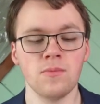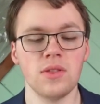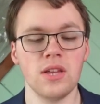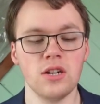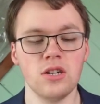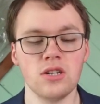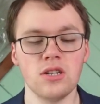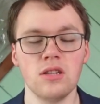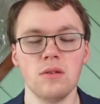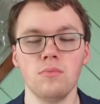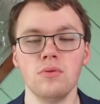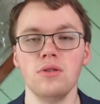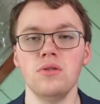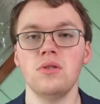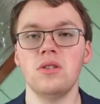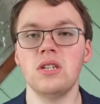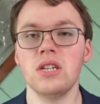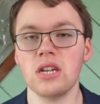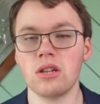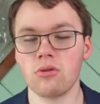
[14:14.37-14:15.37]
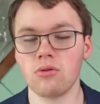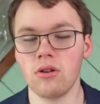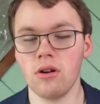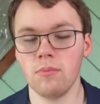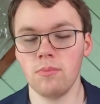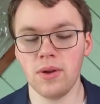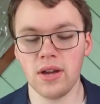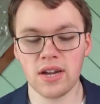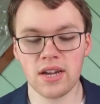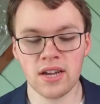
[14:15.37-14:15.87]
theirs in the Blues' sixth
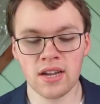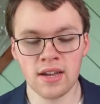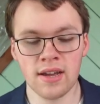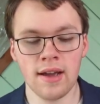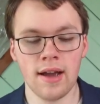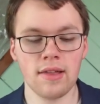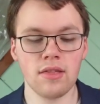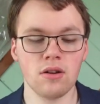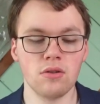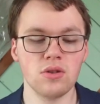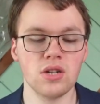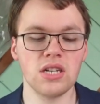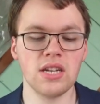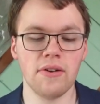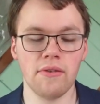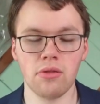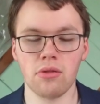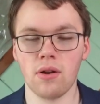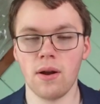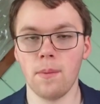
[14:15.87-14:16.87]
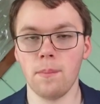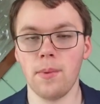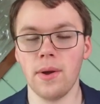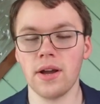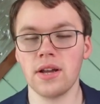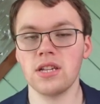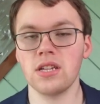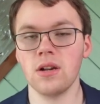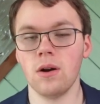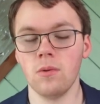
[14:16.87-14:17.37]
round pick, and their own seventh round
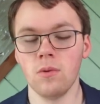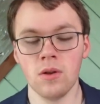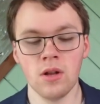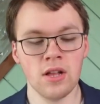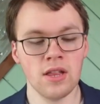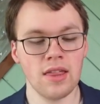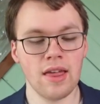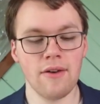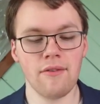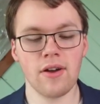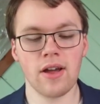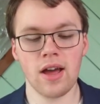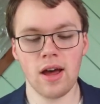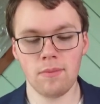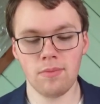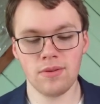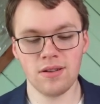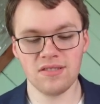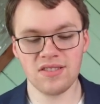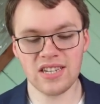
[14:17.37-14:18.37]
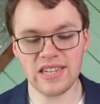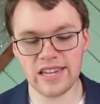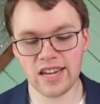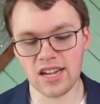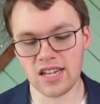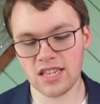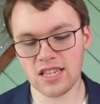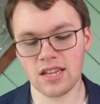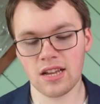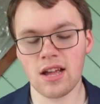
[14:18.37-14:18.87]
pick. So they have a couple of
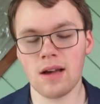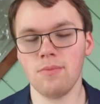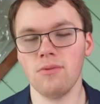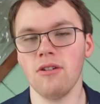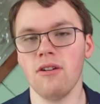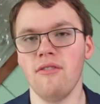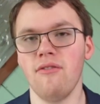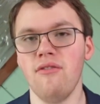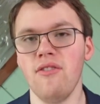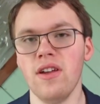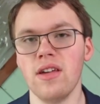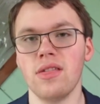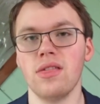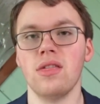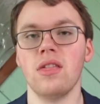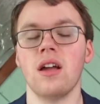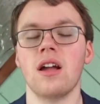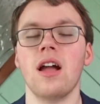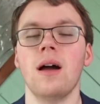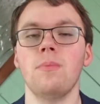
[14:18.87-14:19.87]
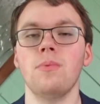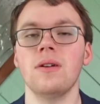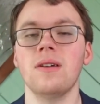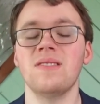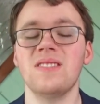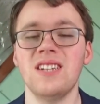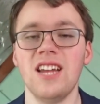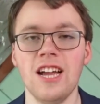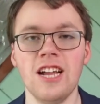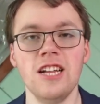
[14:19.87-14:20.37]
sixths, a couple of fifths, a couple
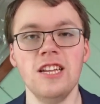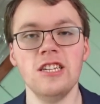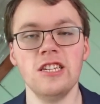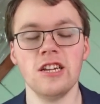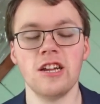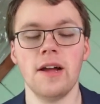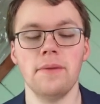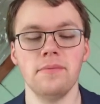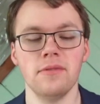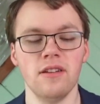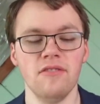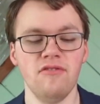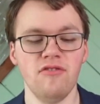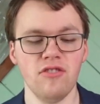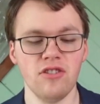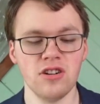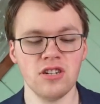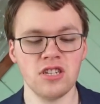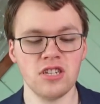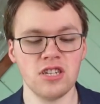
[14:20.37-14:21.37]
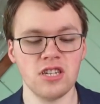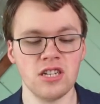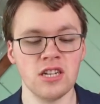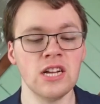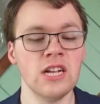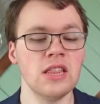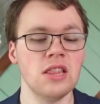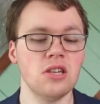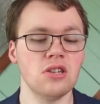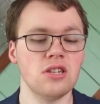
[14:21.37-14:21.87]
of seconds, a couple of firsts.
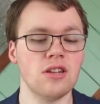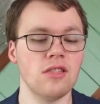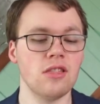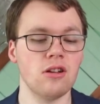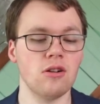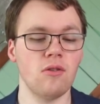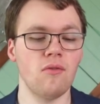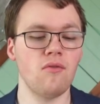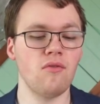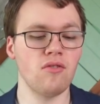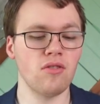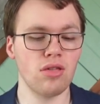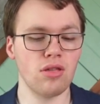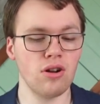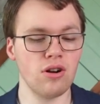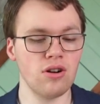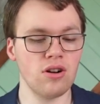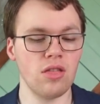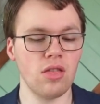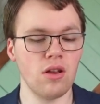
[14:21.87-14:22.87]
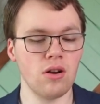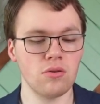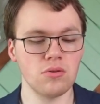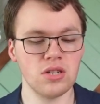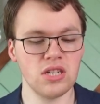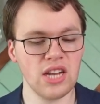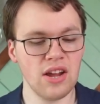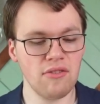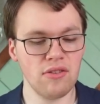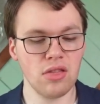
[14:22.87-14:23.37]
They also have their own third and their own
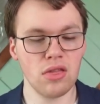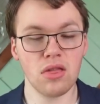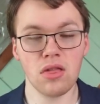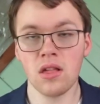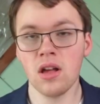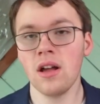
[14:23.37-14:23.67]
seventh.